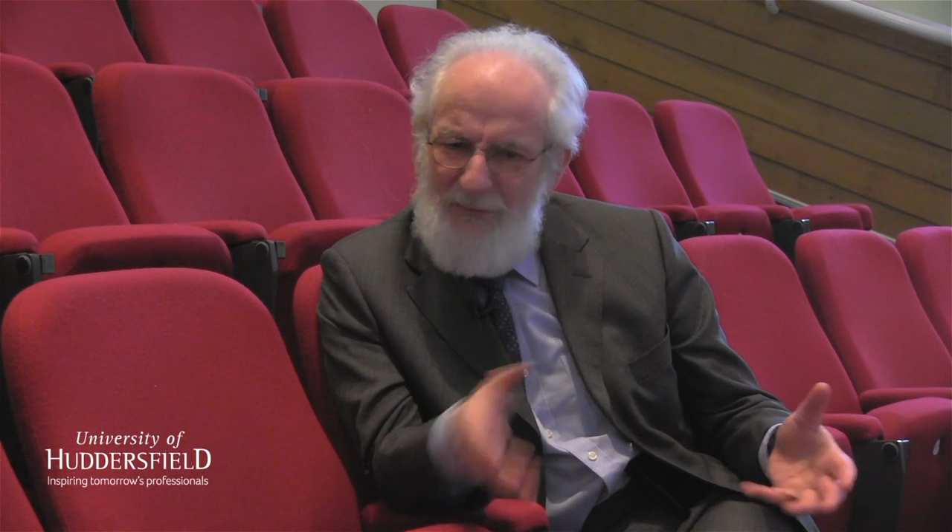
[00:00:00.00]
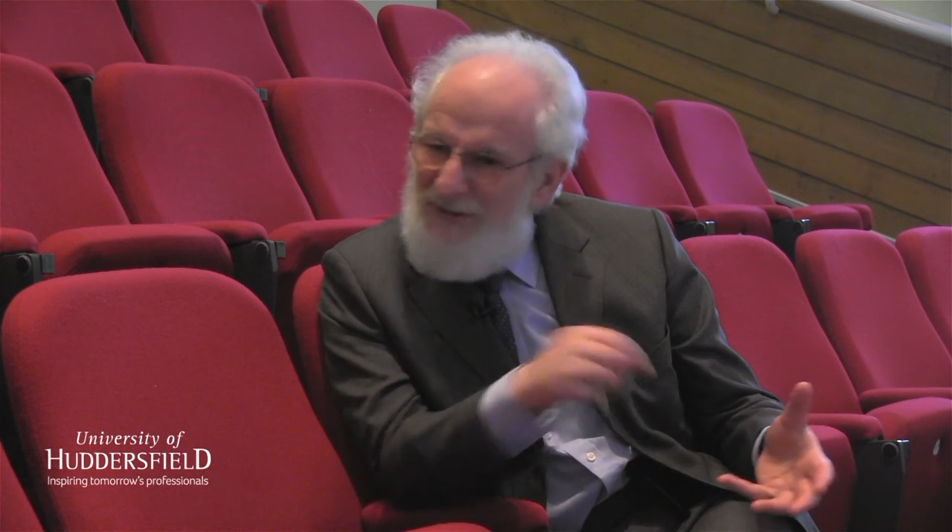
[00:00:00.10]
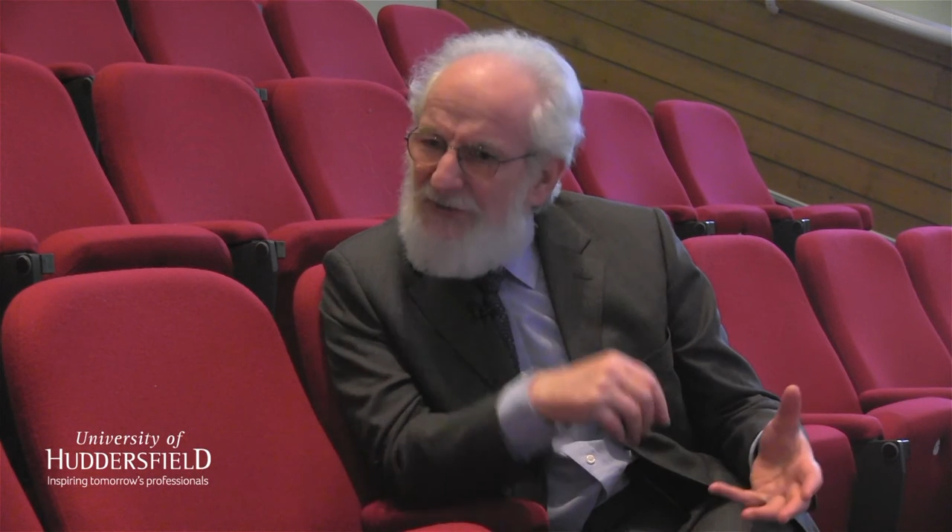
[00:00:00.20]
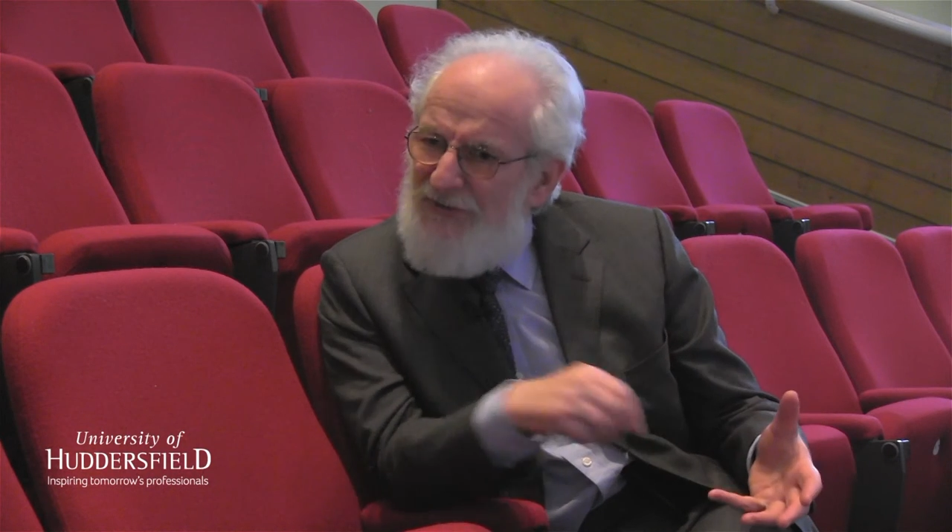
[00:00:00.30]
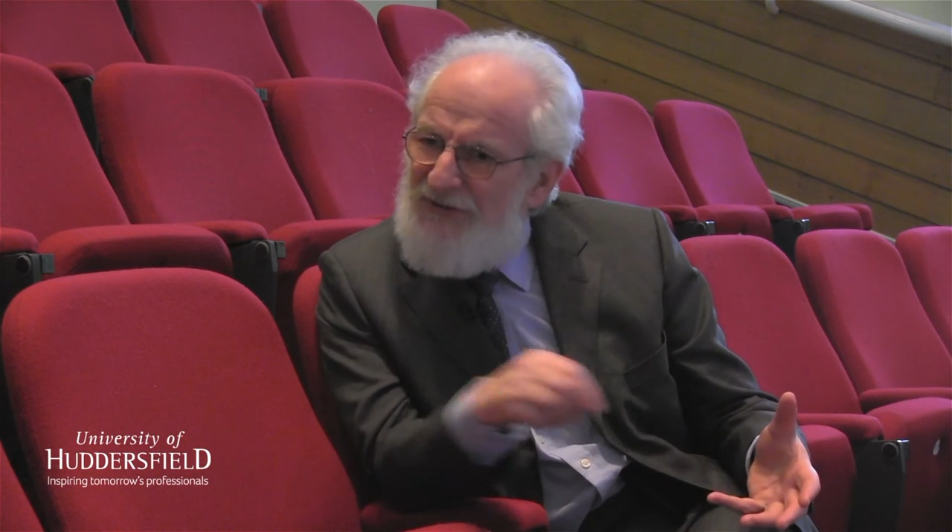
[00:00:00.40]

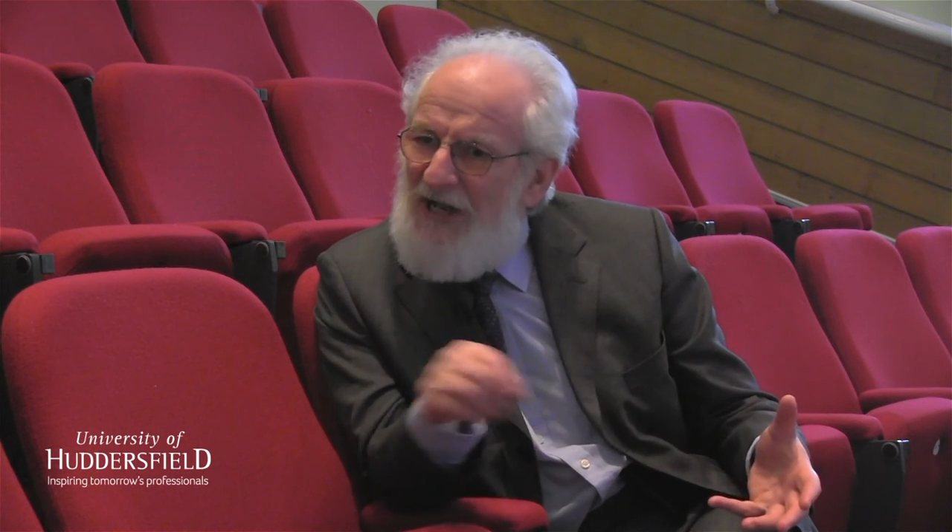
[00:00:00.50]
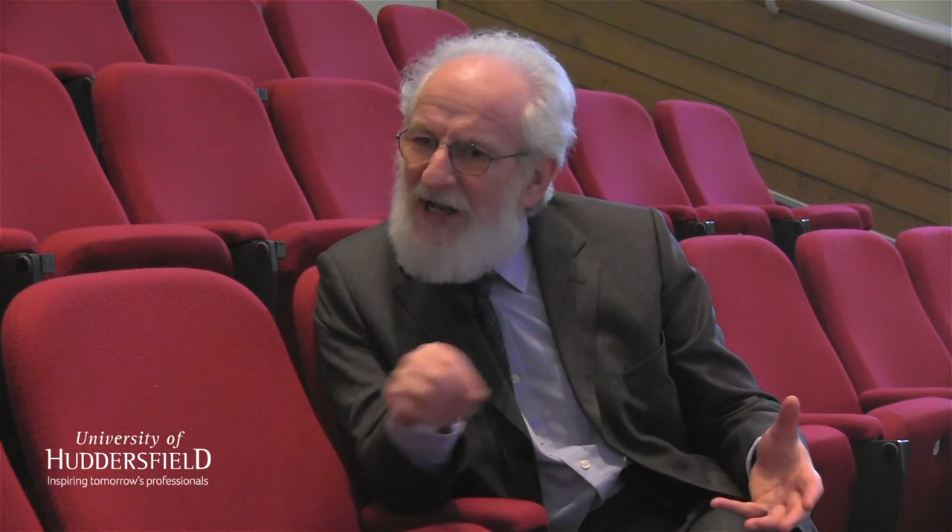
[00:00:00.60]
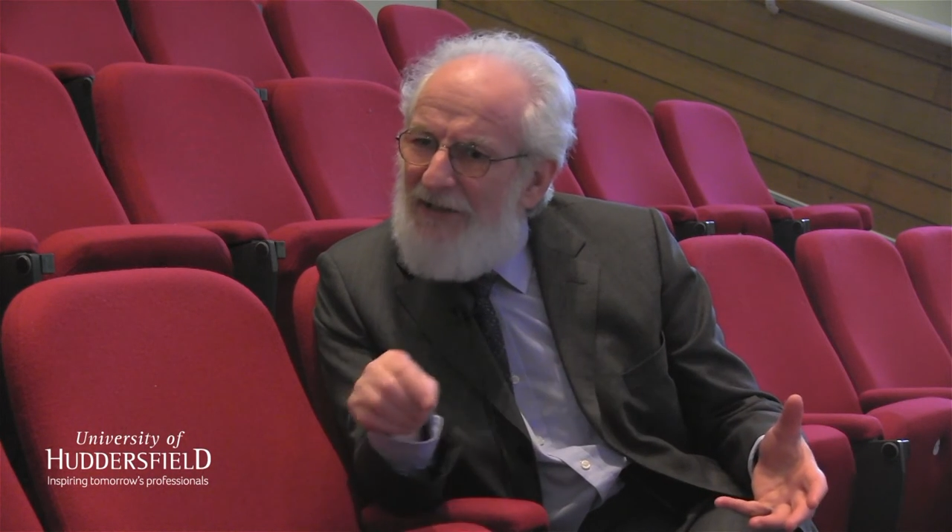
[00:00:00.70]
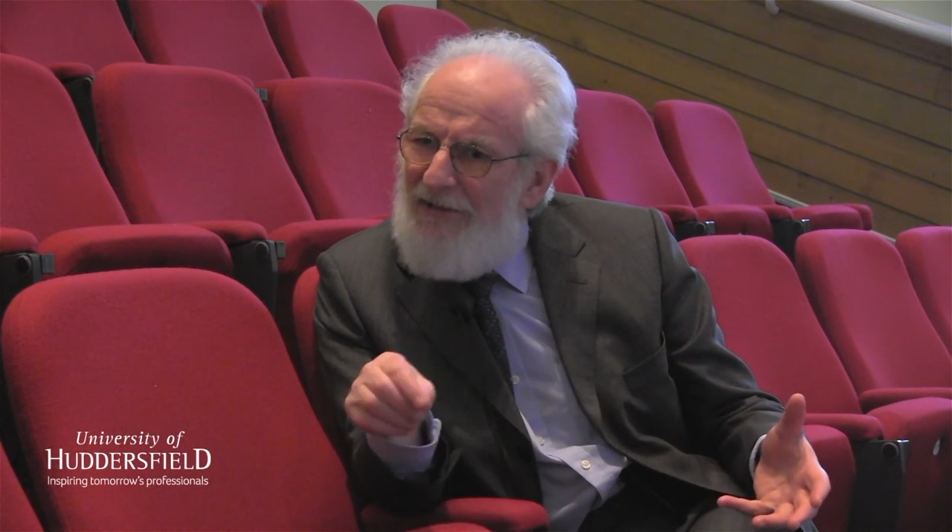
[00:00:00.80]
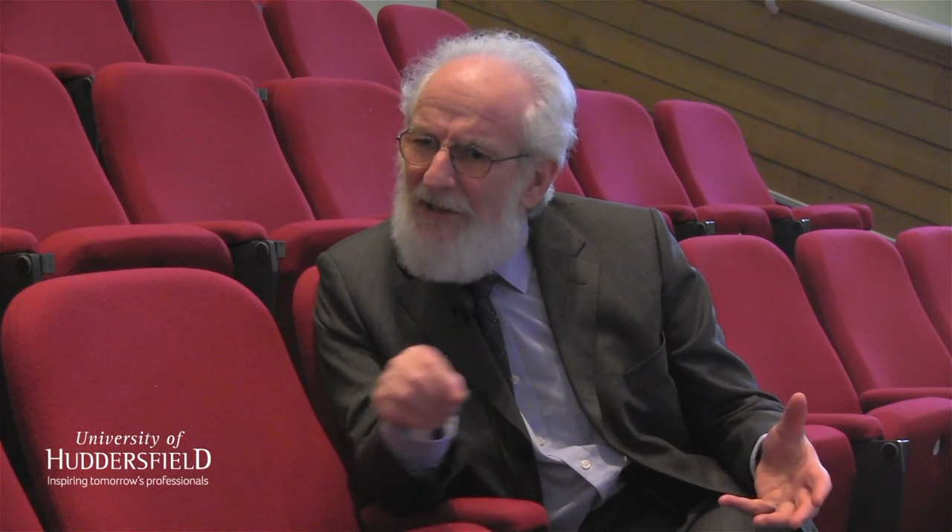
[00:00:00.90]
written
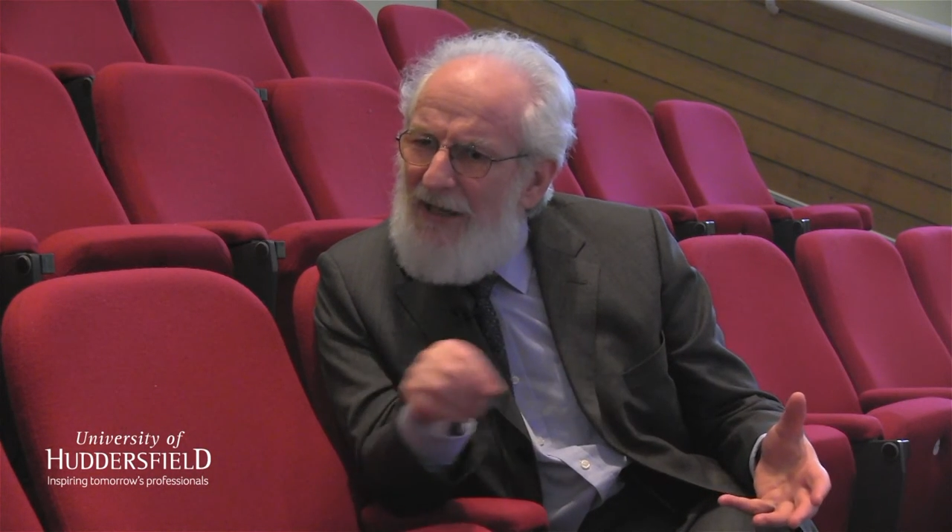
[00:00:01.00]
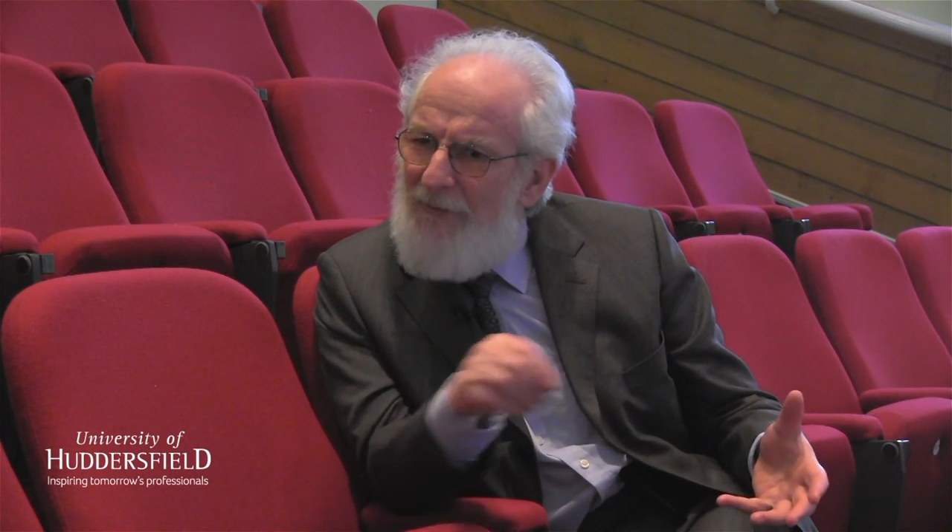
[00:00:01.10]
style,